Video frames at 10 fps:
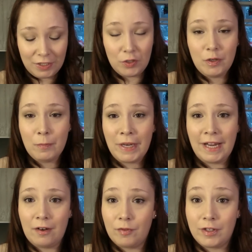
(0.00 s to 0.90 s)
You can buy
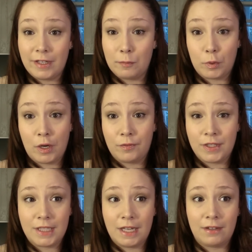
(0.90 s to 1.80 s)
everything in
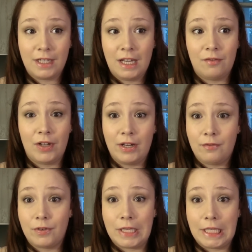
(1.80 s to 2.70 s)
Provincetown. They have
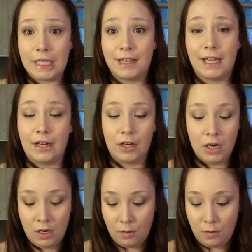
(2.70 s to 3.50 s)
everything there.